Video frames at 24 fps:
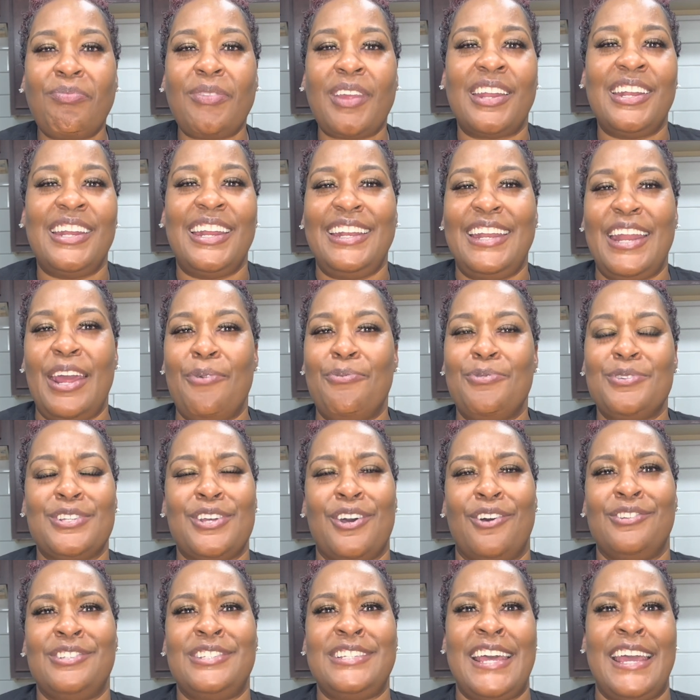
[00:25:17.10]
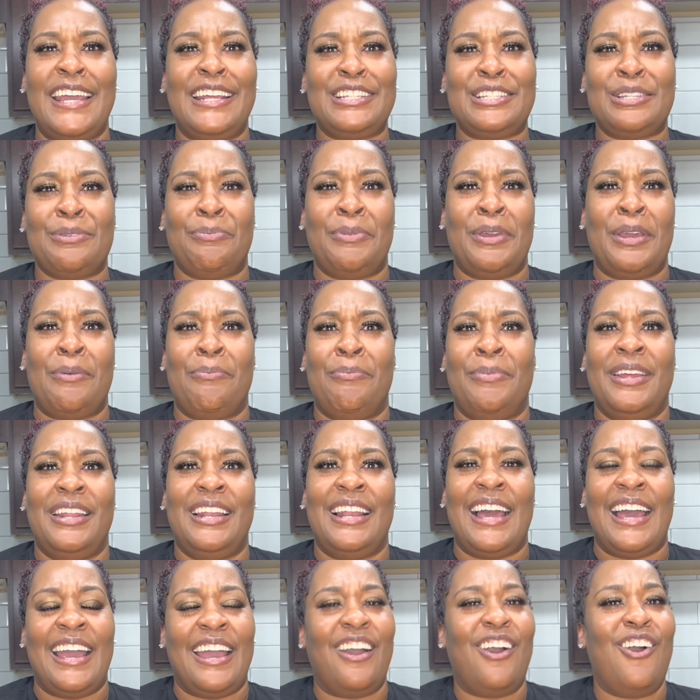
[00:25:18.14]
that they was going to take to me and be
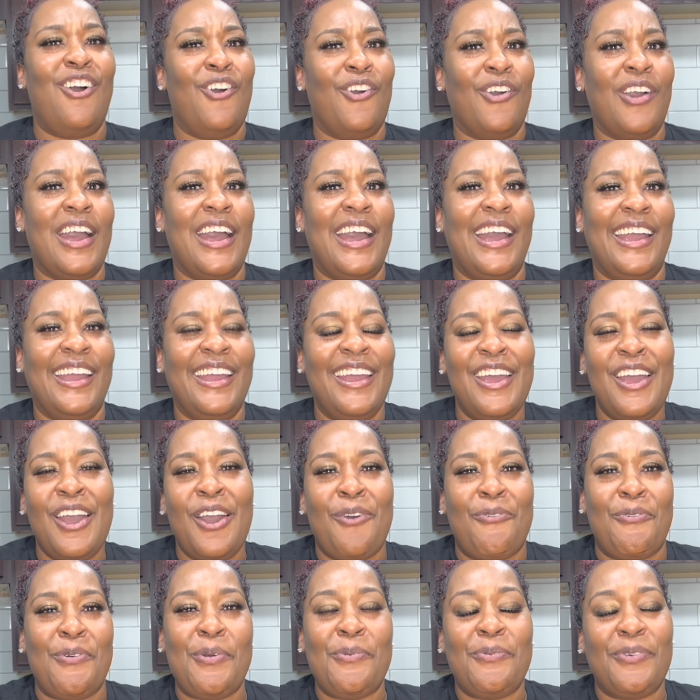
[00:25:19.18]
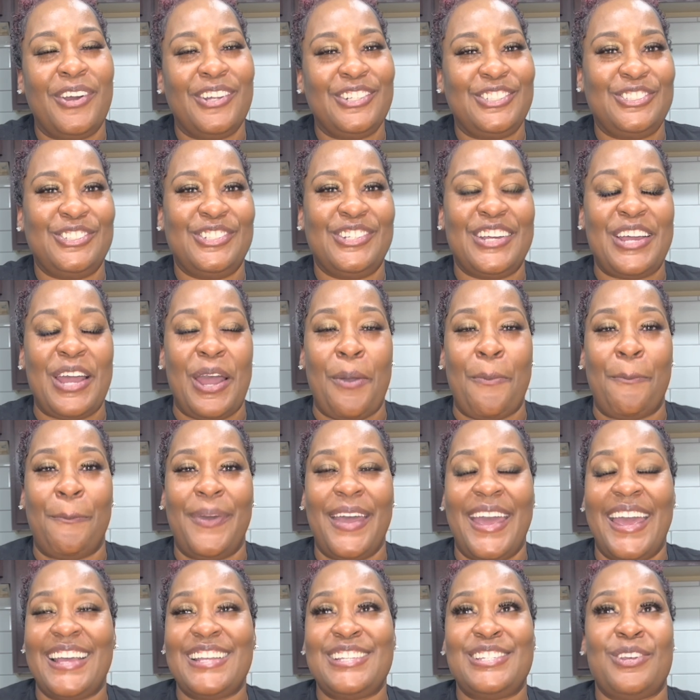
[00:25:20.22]
like, "Okay, we want you to come
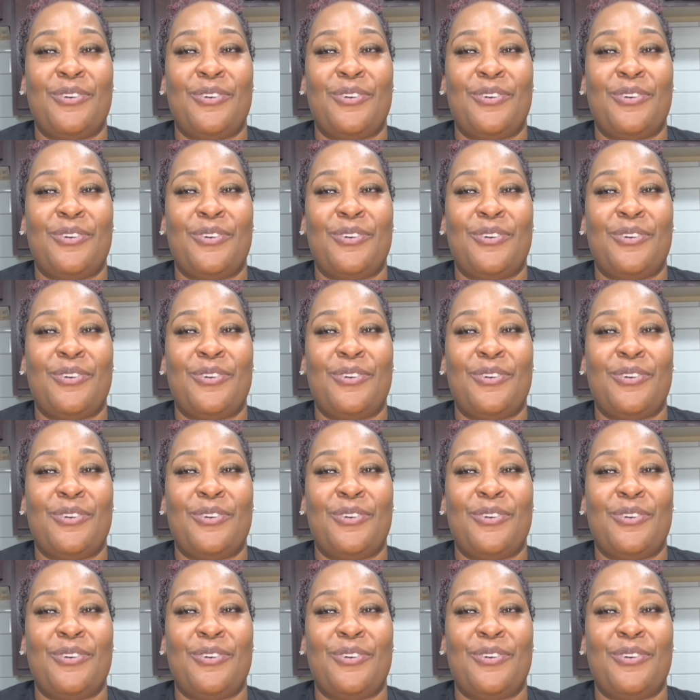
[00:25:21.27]
back."